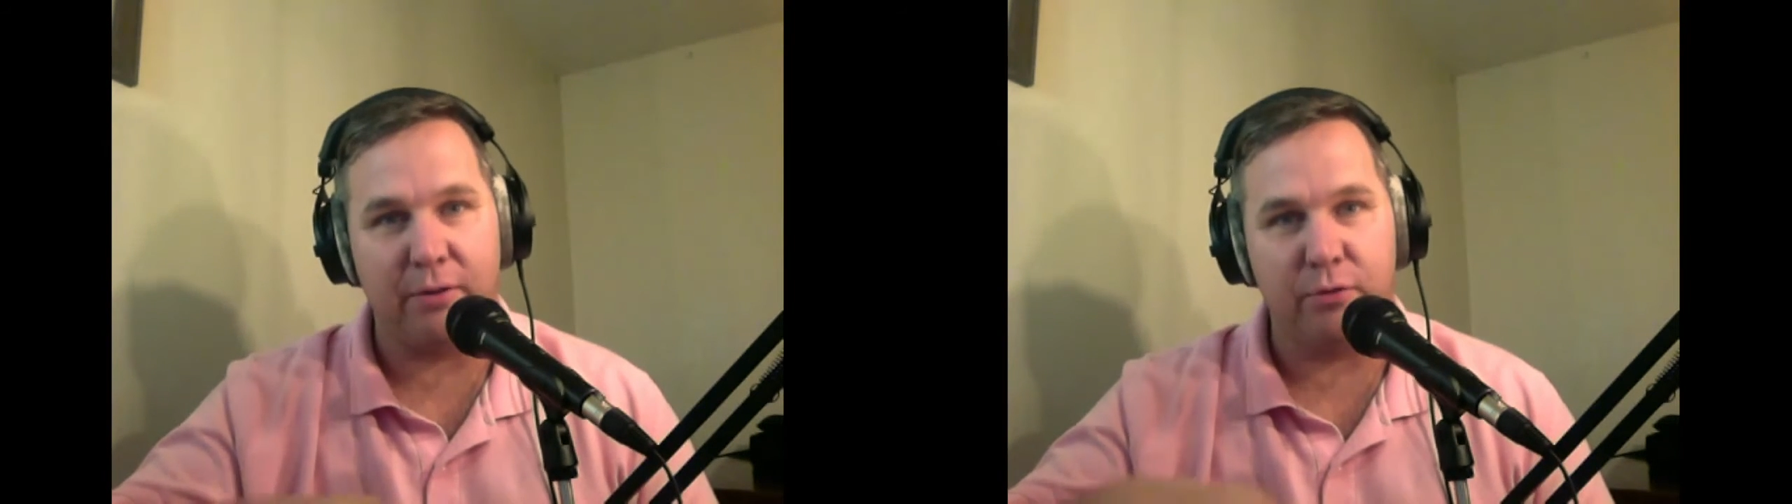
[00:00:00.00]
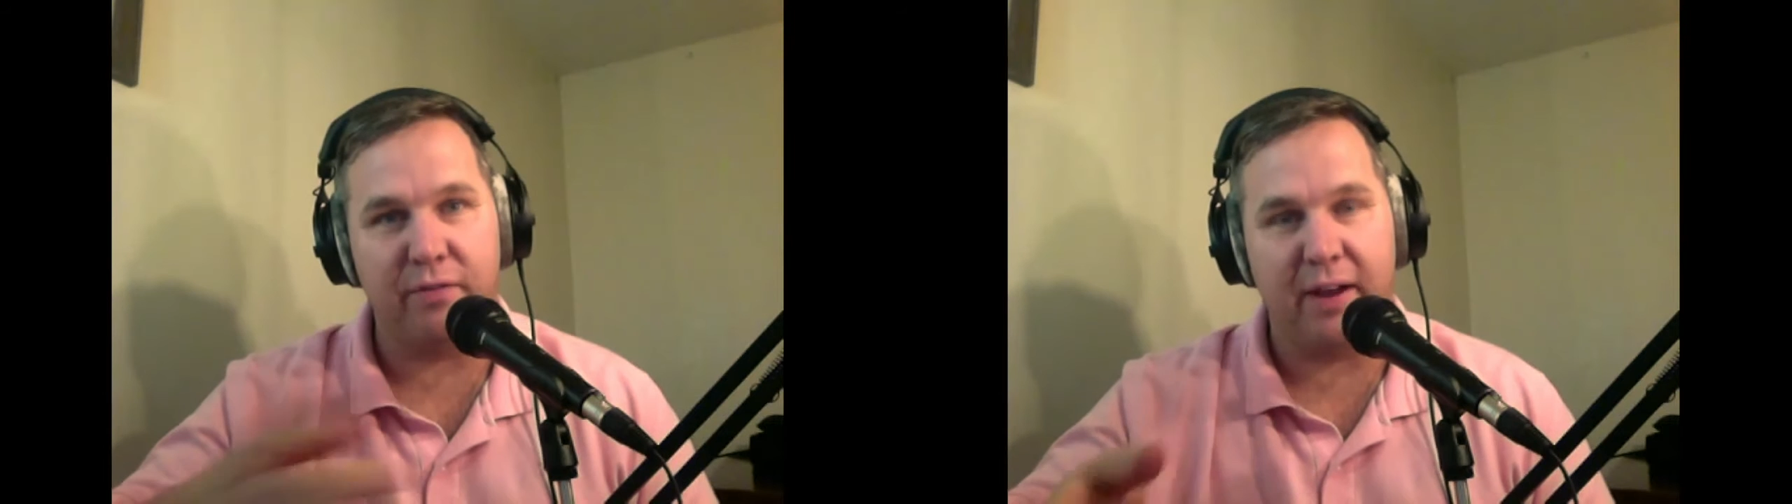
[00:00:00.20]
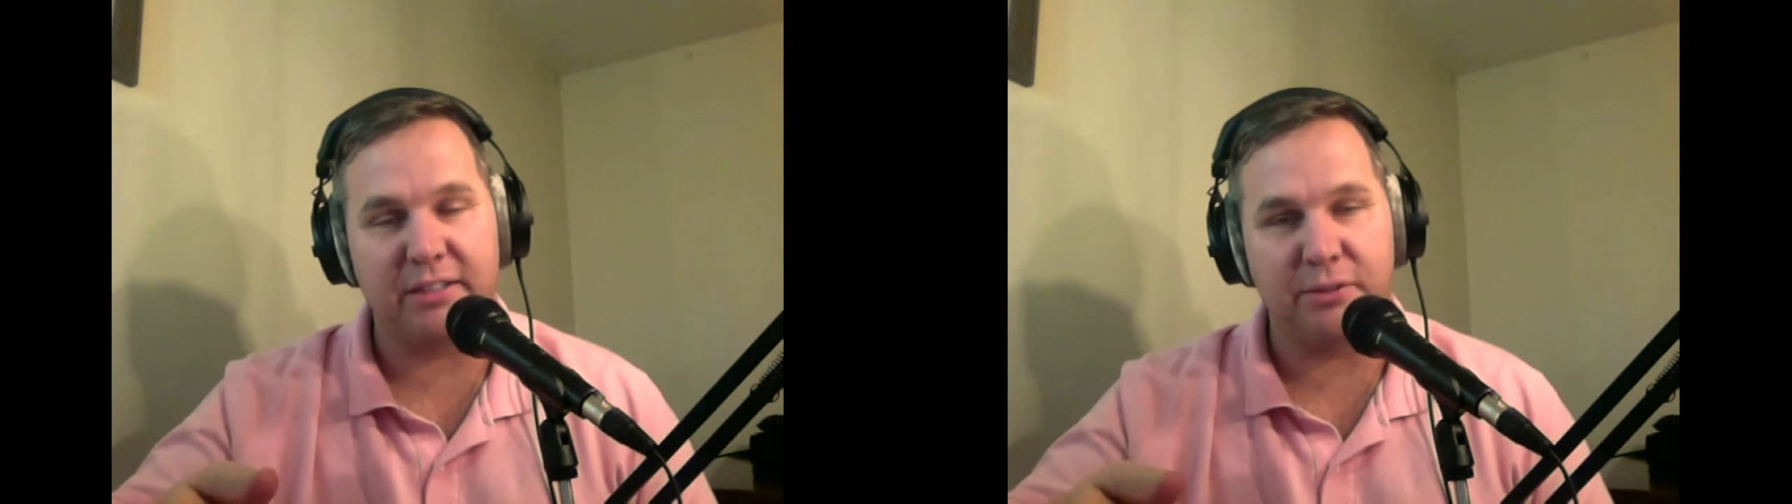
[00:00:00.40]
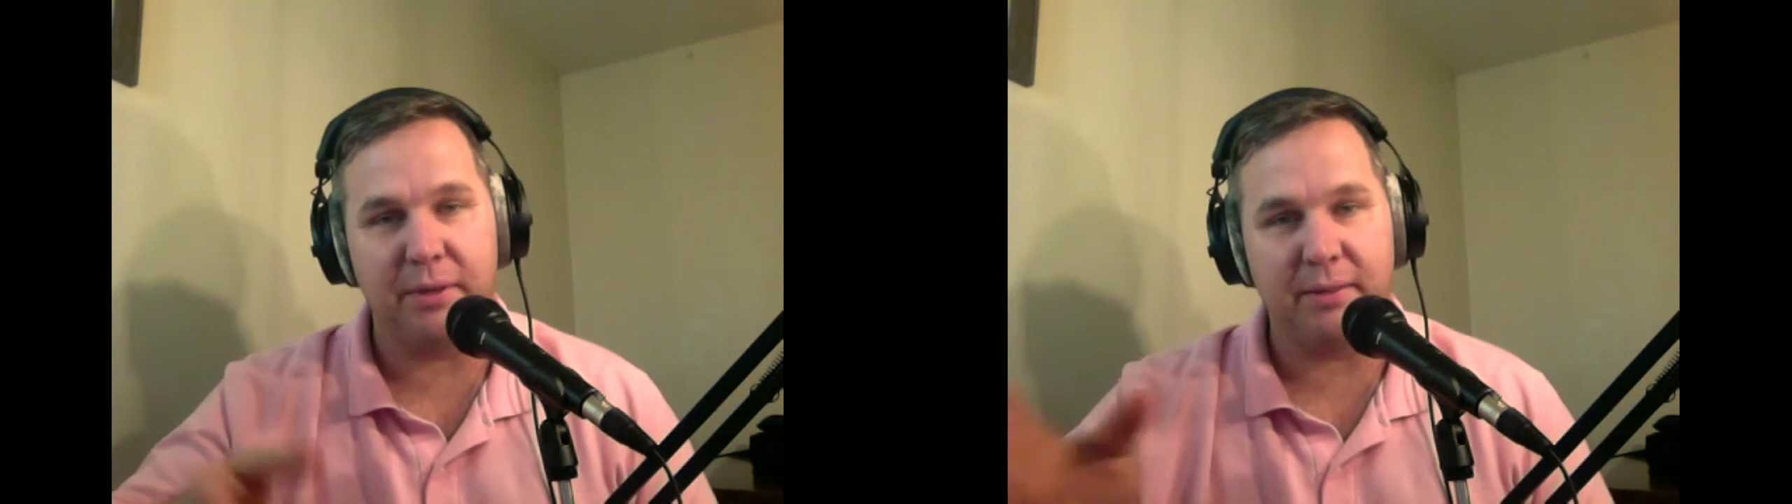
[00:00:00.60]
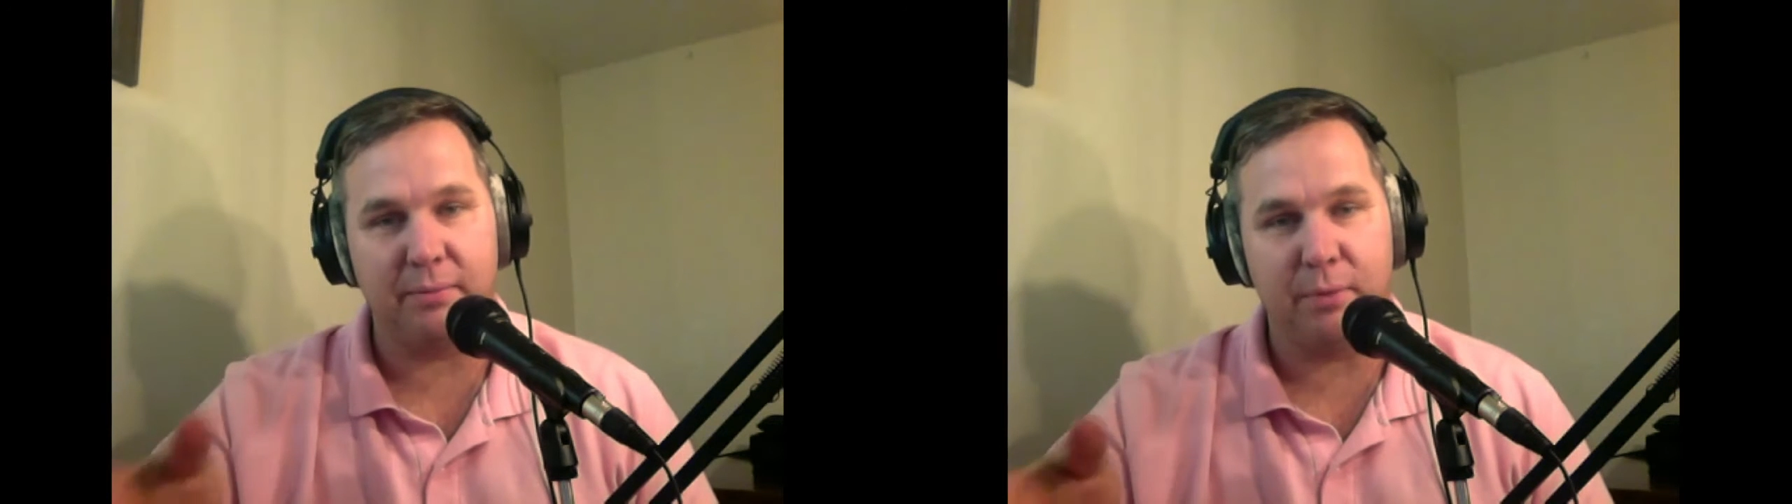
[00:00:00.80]
it would have actually
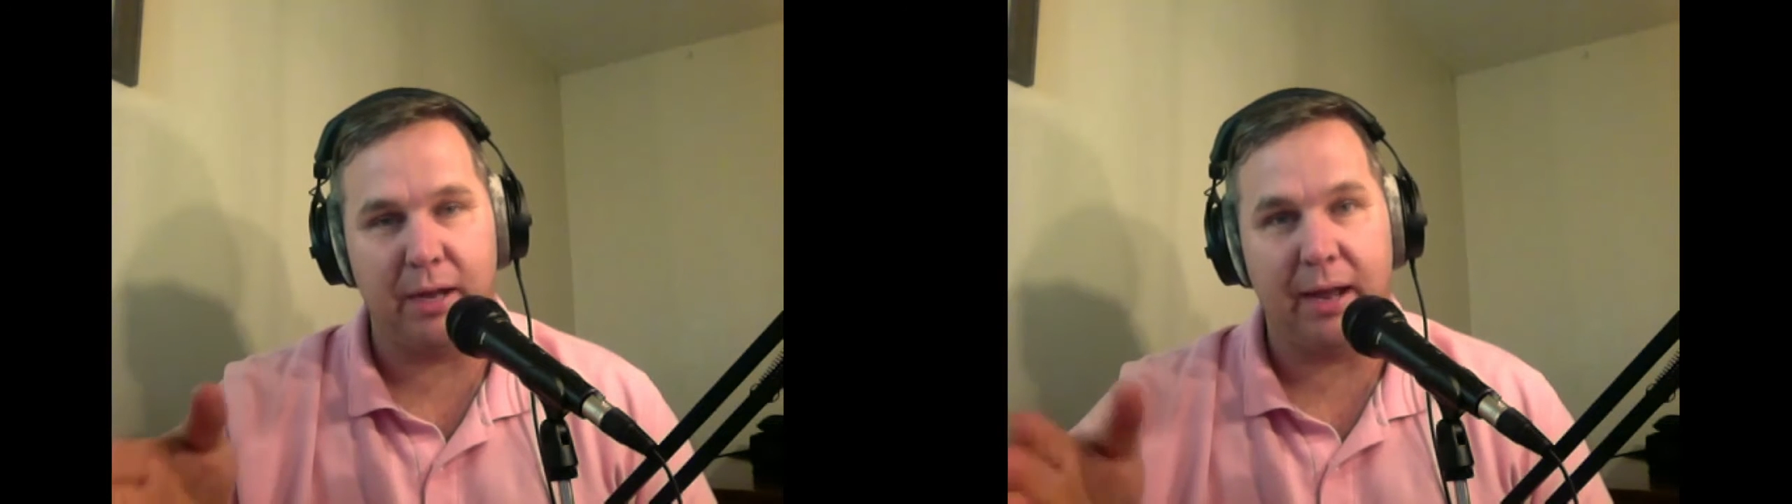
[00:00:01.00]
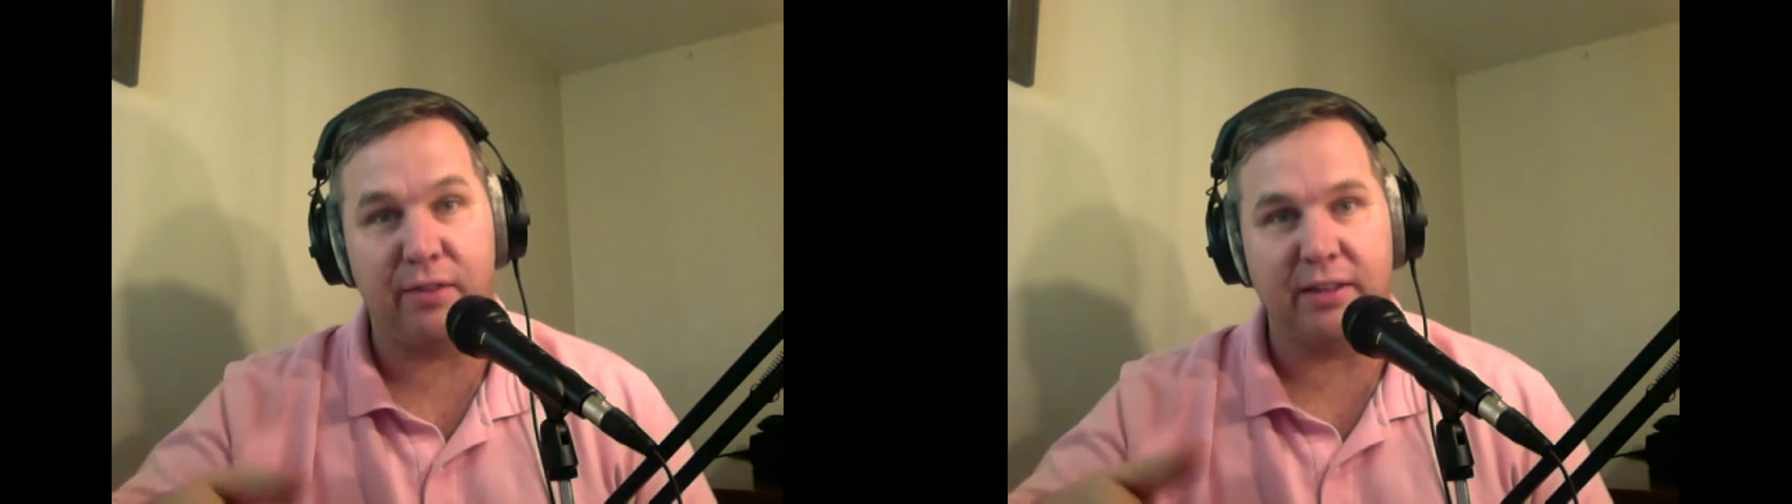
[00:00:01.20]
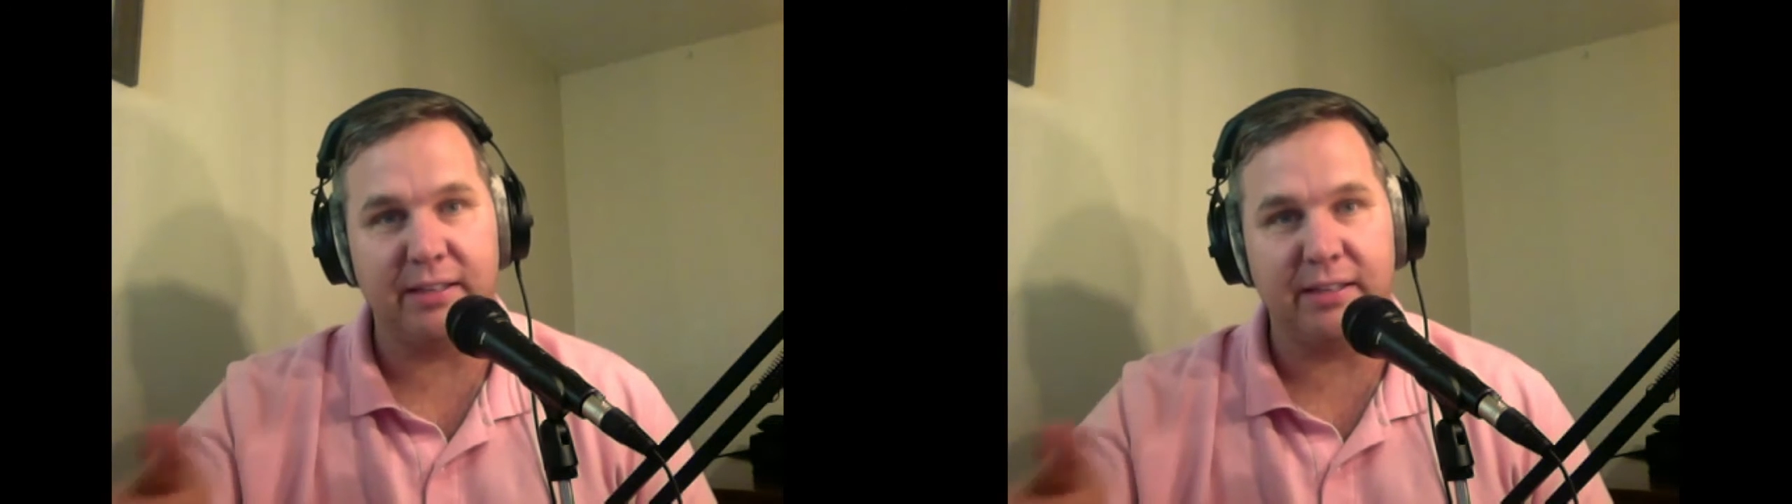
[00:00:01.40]
been I think